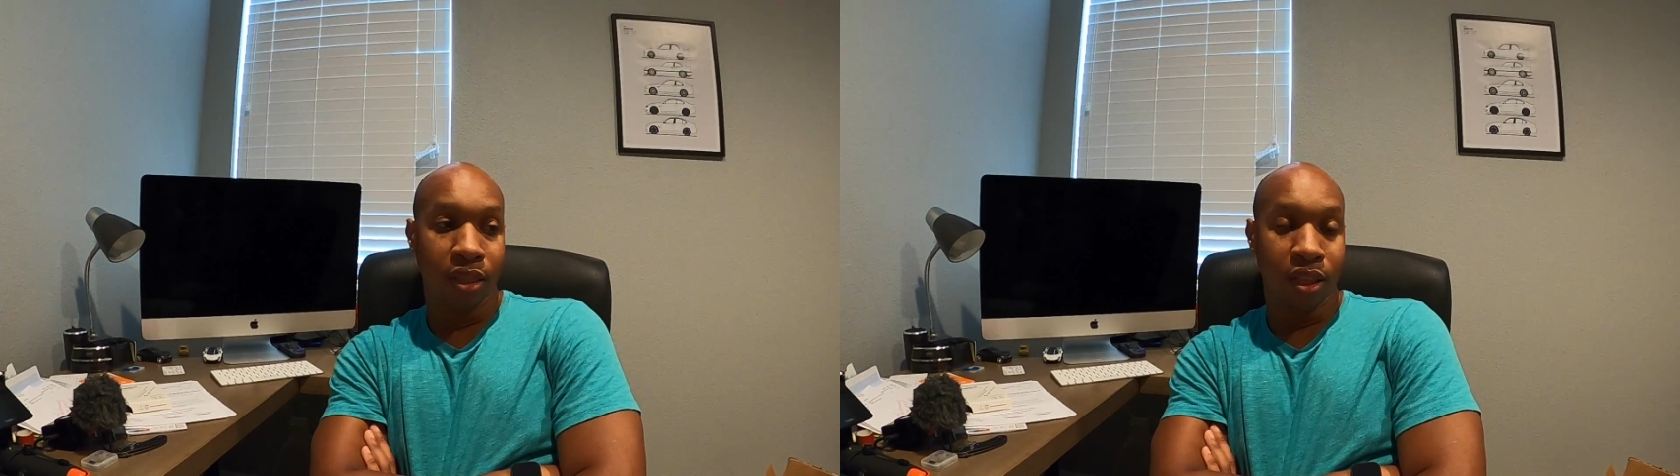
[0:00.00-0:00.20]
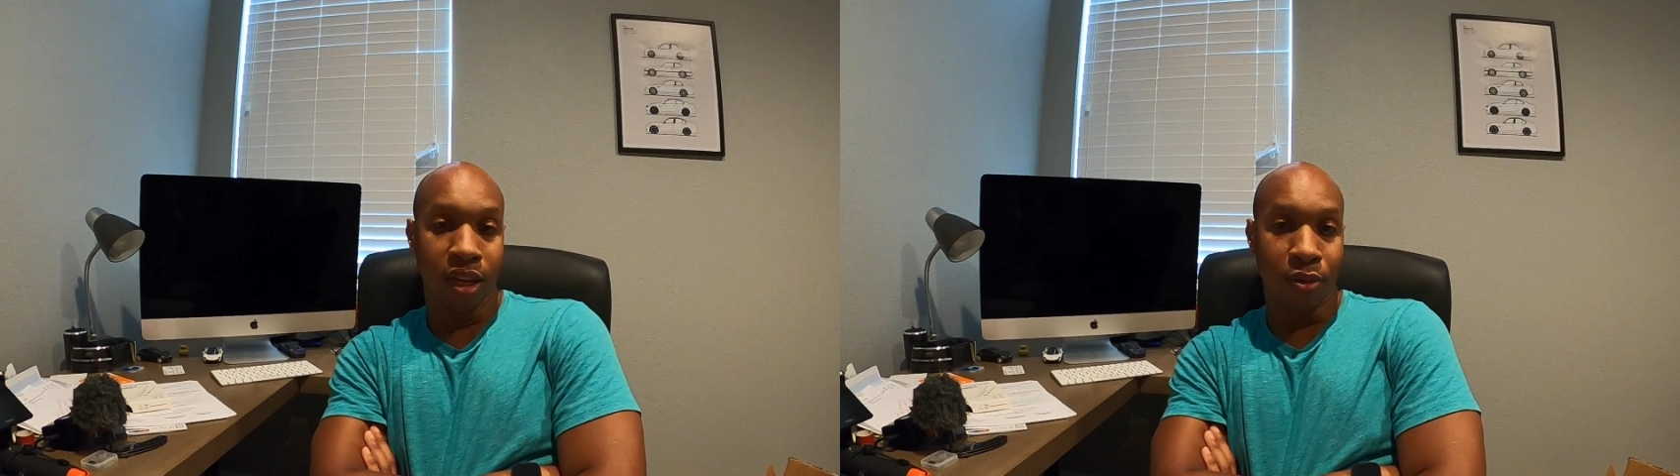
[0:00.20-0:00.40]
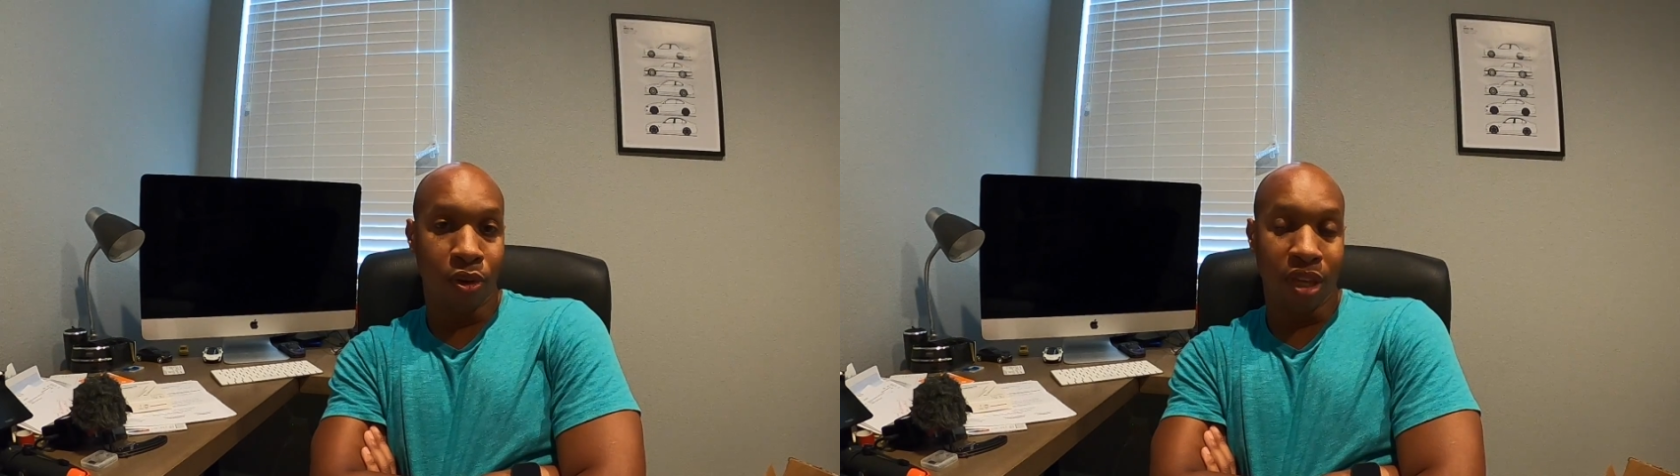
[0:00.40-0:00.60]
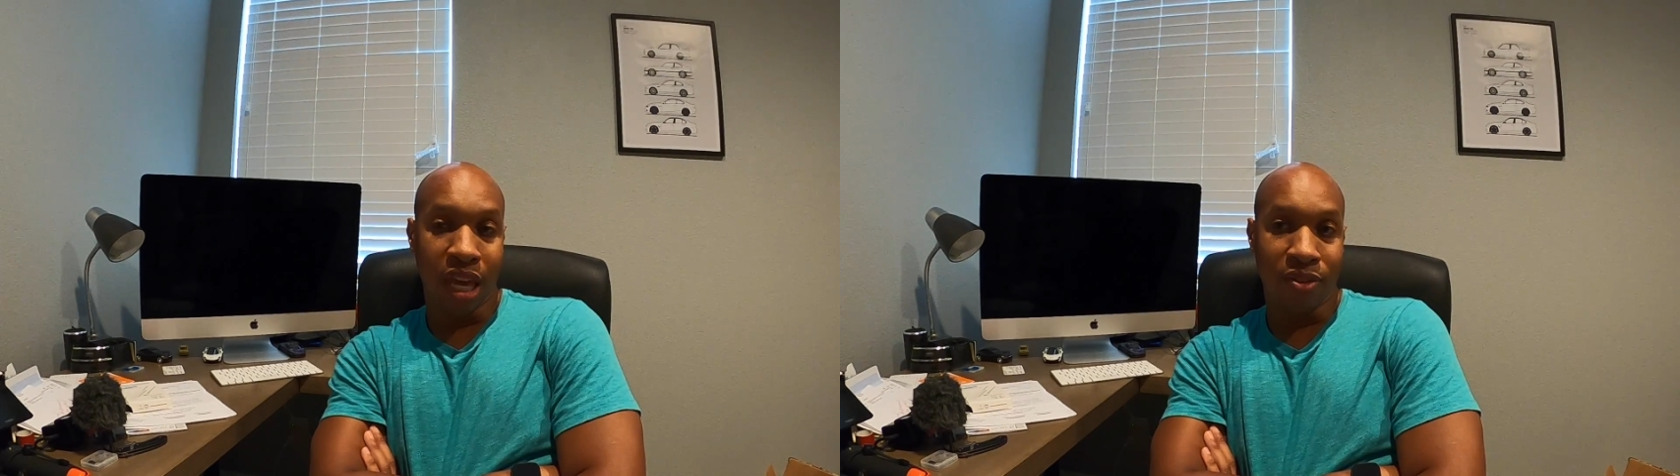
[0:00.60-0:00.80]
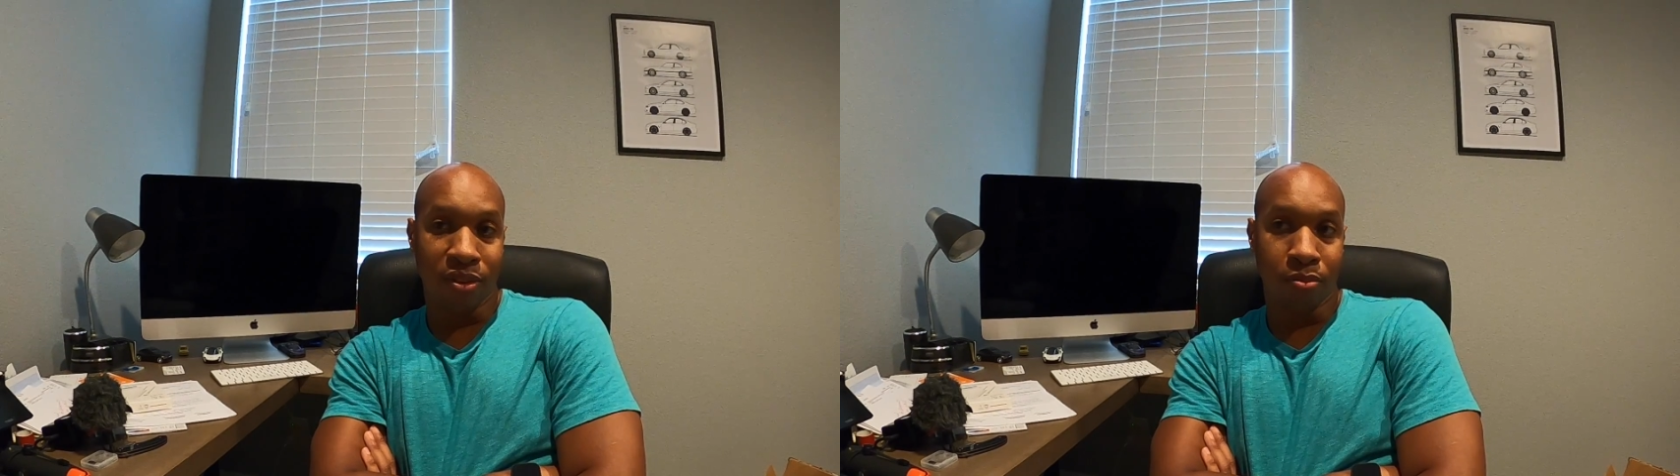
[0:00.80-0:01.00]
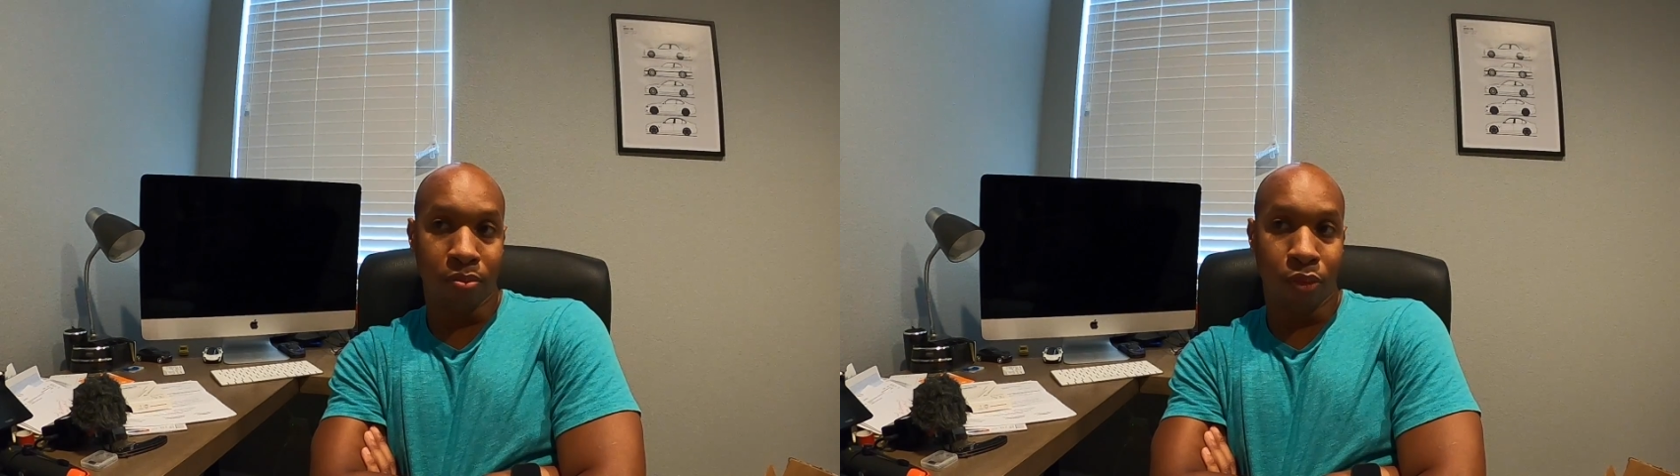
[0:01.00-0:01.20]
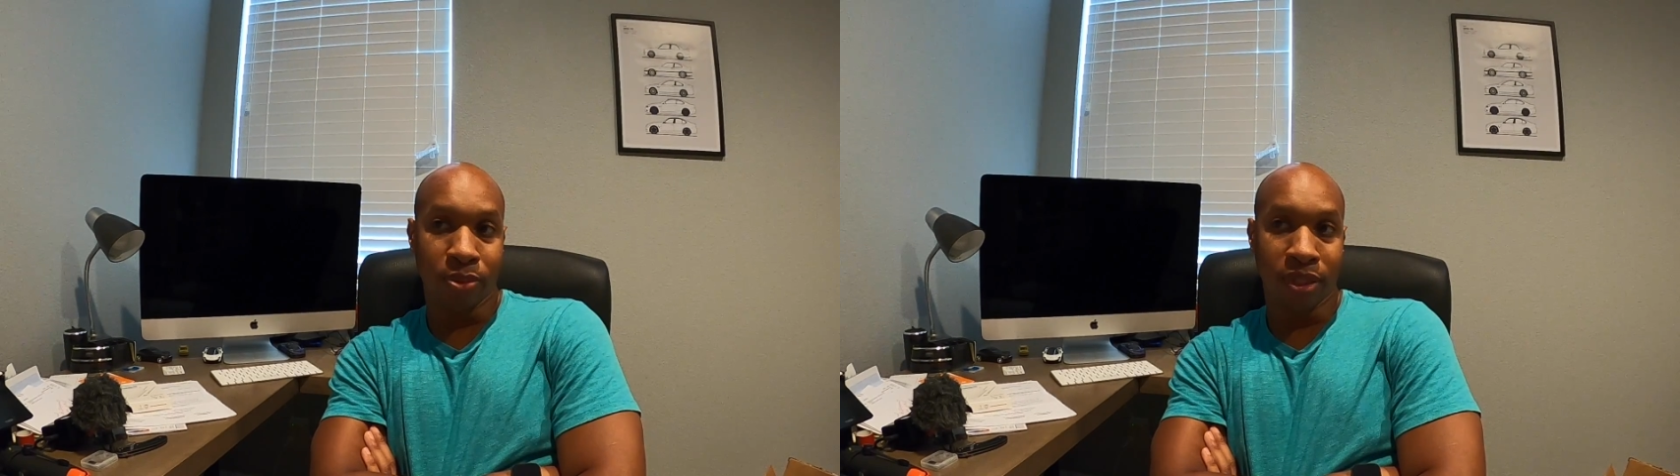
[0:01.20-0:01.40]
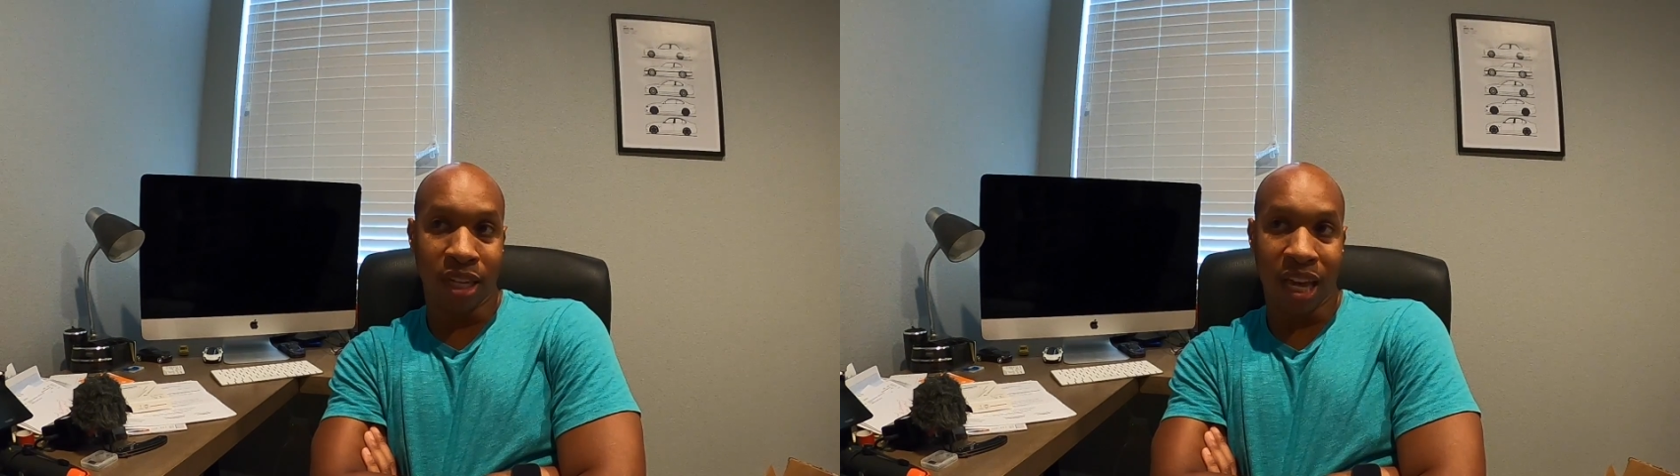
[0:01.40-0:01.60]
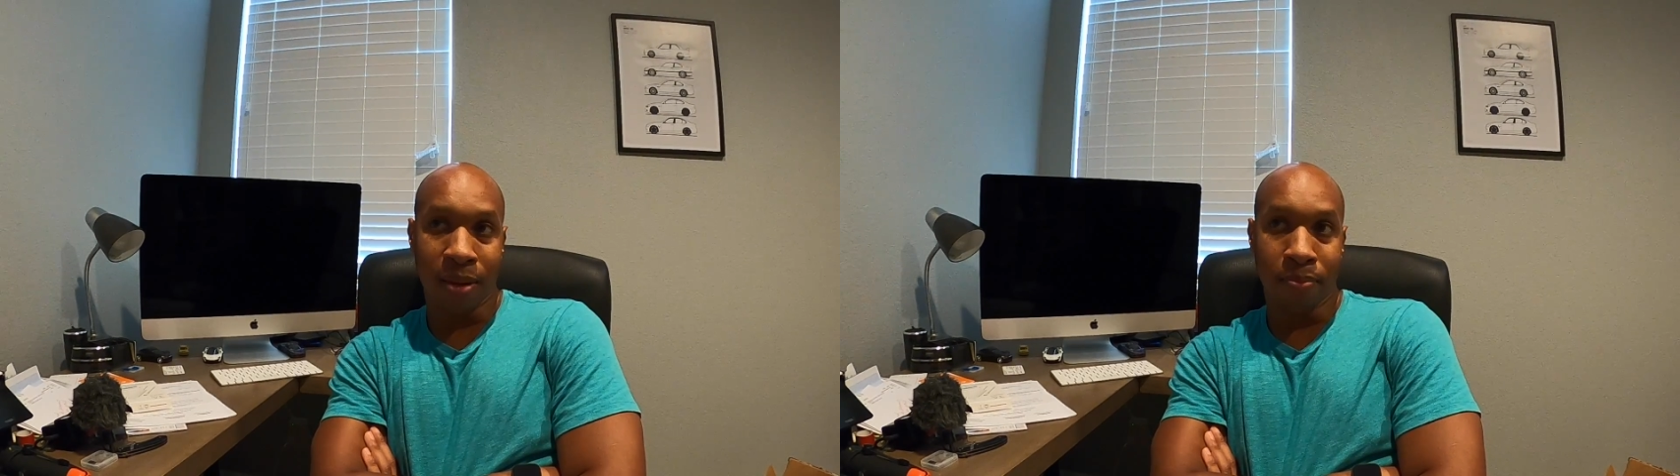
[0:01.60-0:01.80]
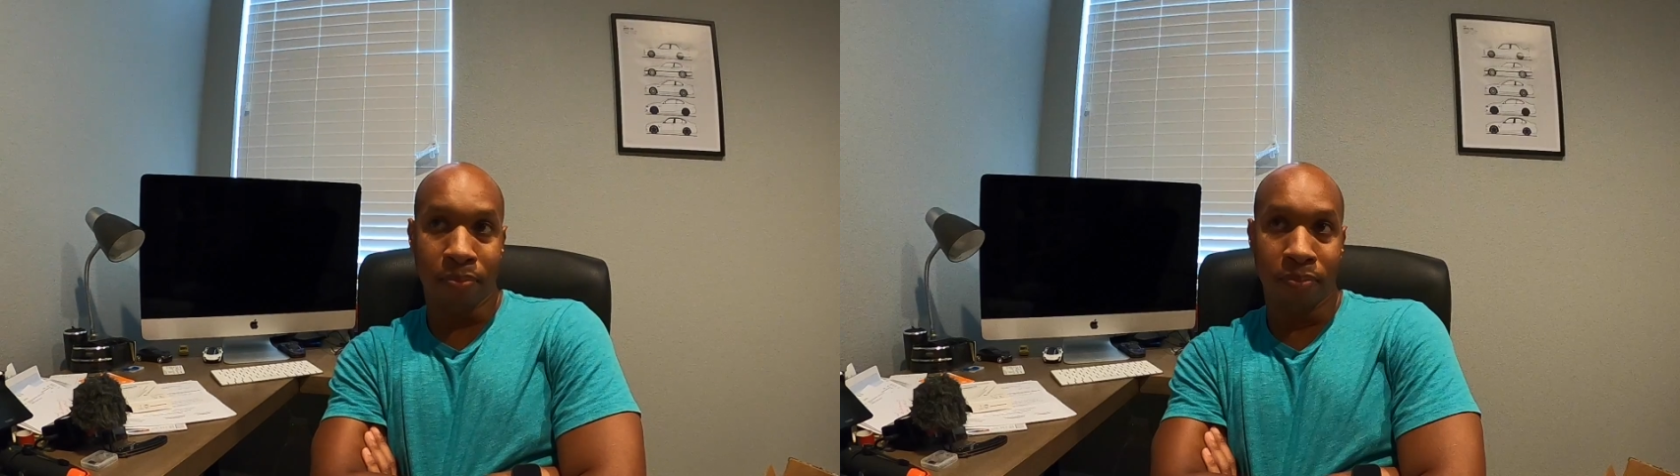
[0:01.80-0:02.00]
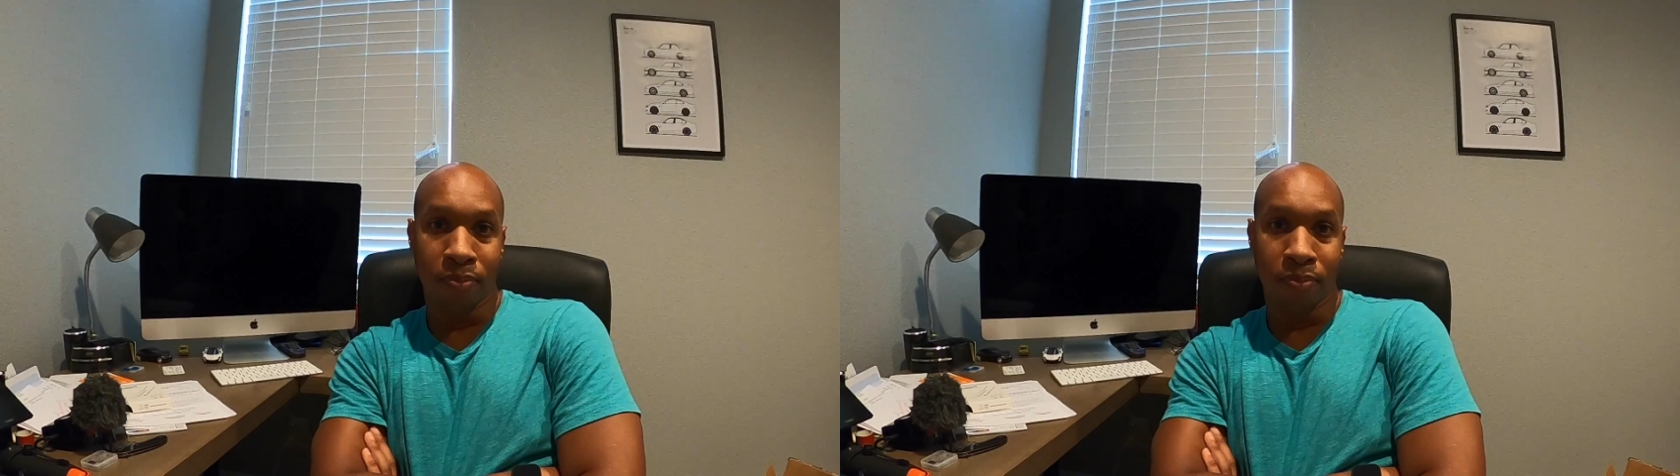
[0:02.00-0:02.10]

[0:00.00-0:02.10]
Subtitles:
then I won't even waste my time